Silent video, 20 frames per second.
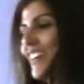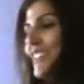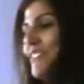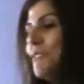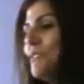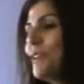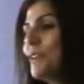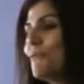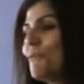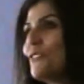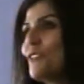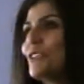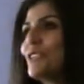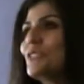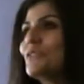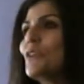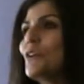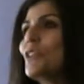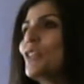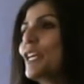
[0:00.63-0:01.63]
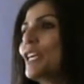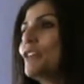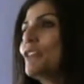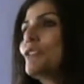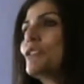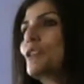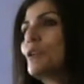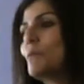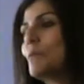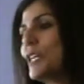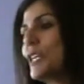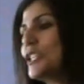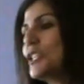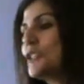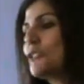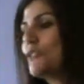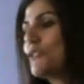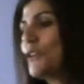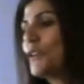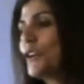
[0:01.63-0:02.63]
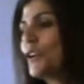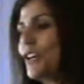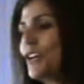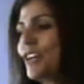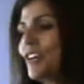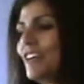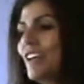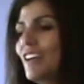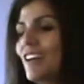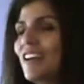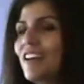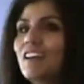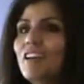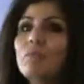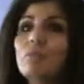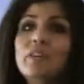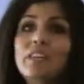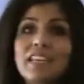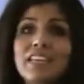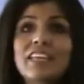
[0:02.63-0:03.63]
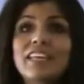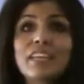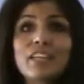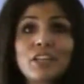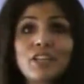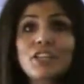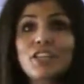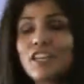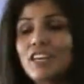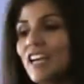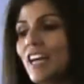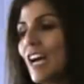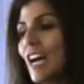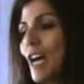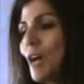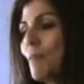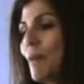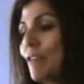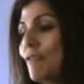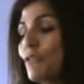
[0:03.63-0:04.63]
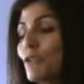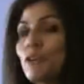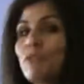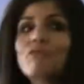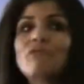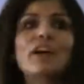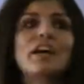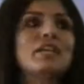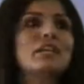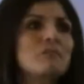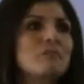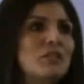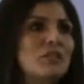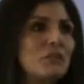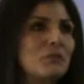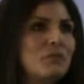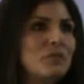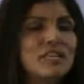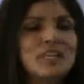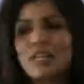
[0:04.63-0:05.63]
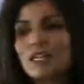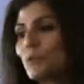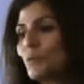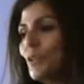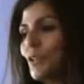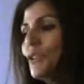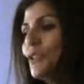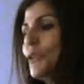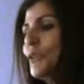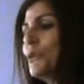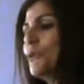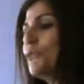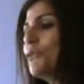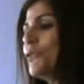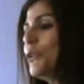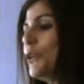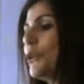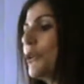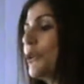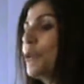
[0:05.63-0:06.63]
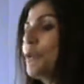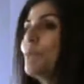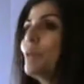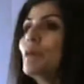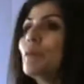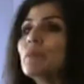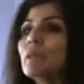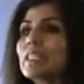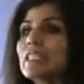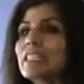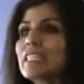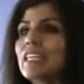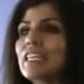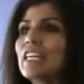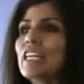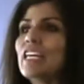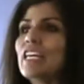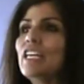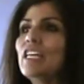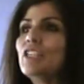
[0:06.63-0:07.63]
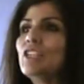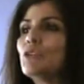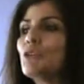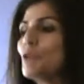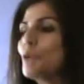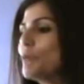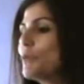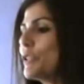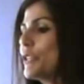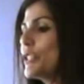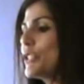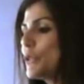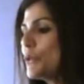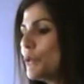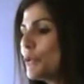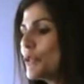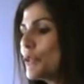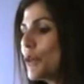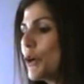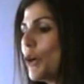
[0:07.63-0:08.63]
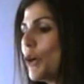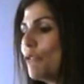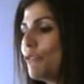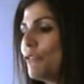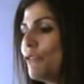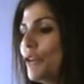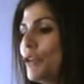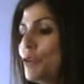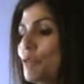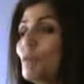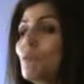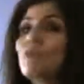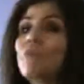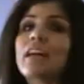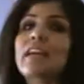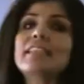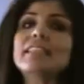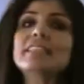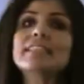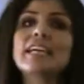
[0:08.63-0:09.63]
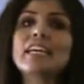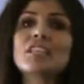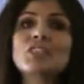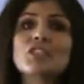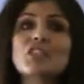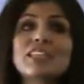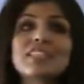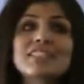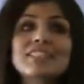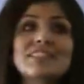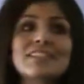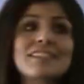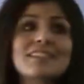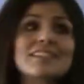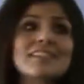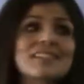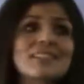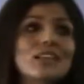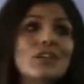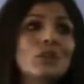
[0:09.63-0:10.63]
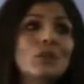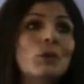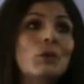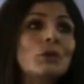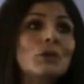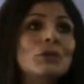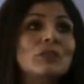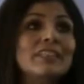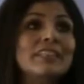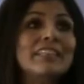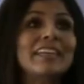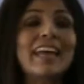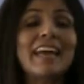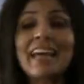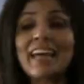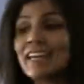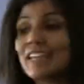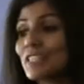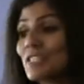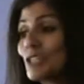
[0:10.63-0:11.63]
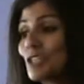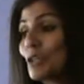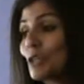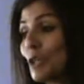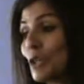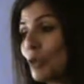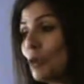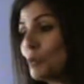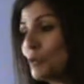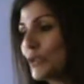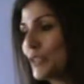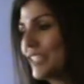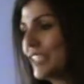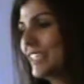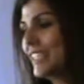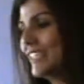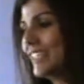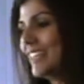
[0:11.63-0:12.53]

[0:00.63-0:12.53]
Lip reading: Well, first of all, thank you so much for being here and for inviting me to be here with you, for your commitment to the pursuit of human rights and justice locally and globally,